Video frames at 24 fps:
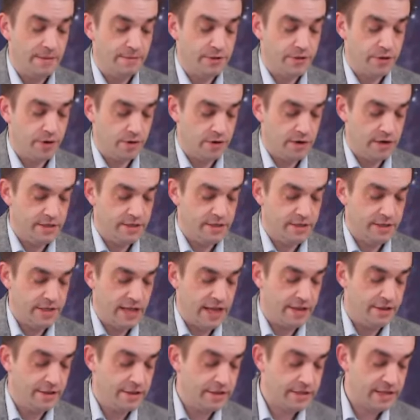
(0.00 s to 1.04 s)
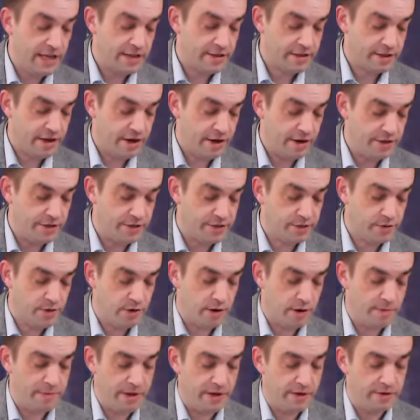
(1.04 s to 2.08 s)
Taurus and the Death card is
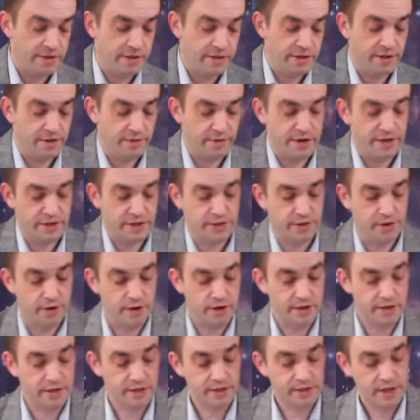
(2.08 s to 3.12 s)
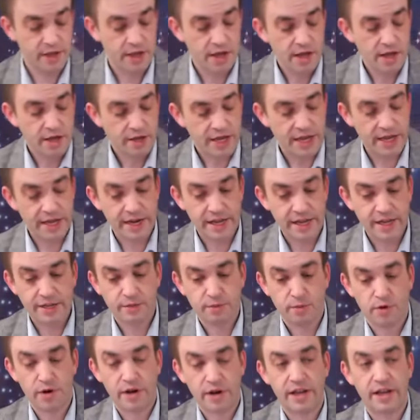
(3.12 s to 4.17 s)
Scorpio to the Three of Swords. It
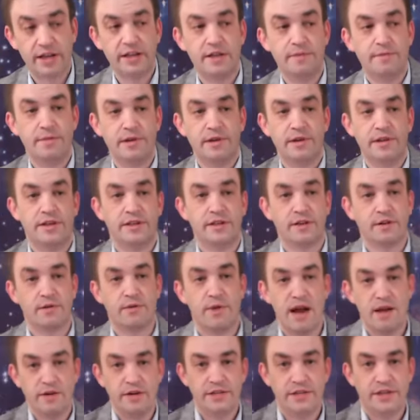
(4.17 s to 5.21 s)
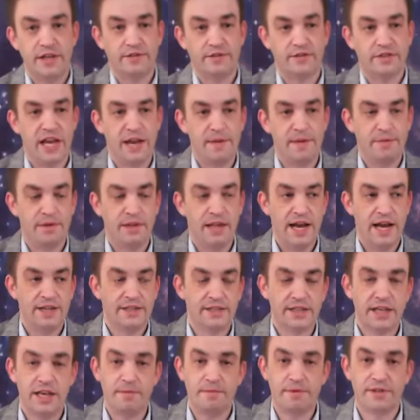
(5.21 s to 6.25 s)
is working on the ability to ground yourself,
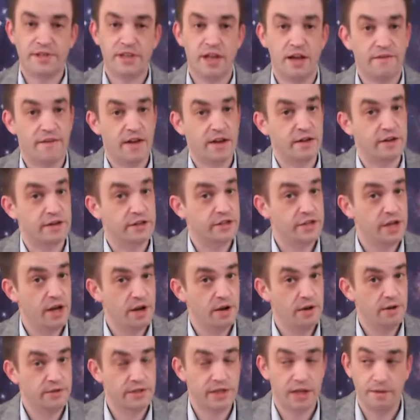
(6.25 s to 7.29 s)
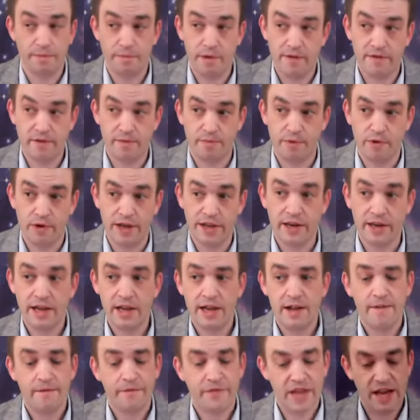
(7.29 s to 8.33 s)
stabilize, keep yourself on your toes, on a pivot point,
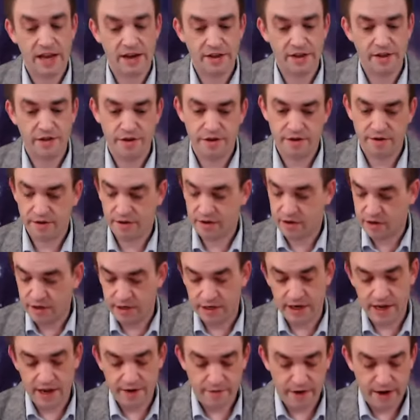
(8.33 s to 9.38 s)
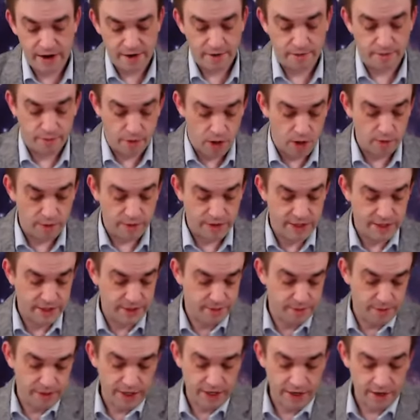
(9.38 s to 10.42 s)
that you're good and ready to roll with
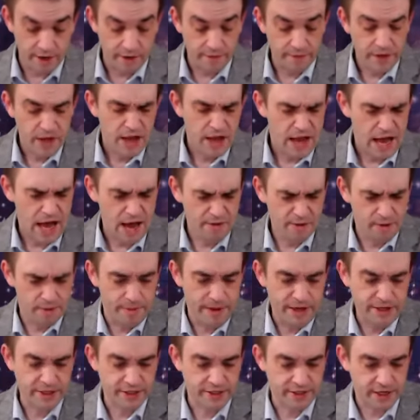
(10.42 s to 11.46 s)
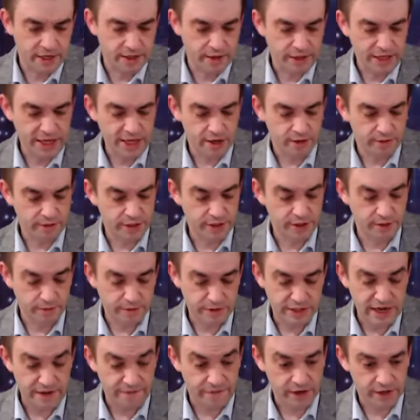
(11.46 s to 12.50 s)
this one here. Honorable mentions to Leo, too.
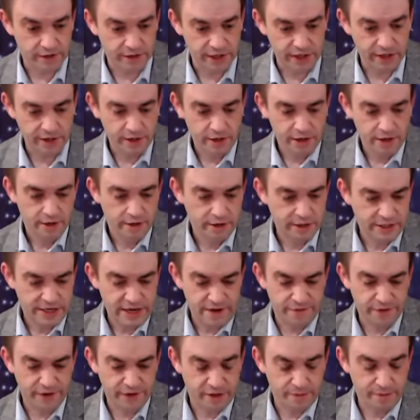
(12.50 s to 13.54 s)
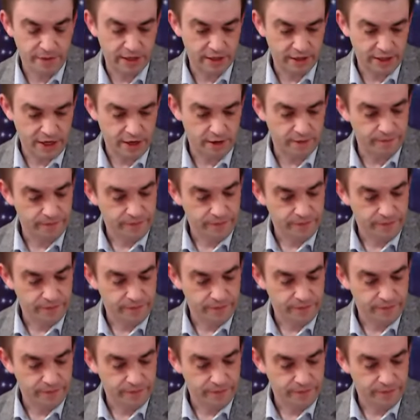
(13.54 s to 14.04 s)
Definitely. Definitely could be a Leo.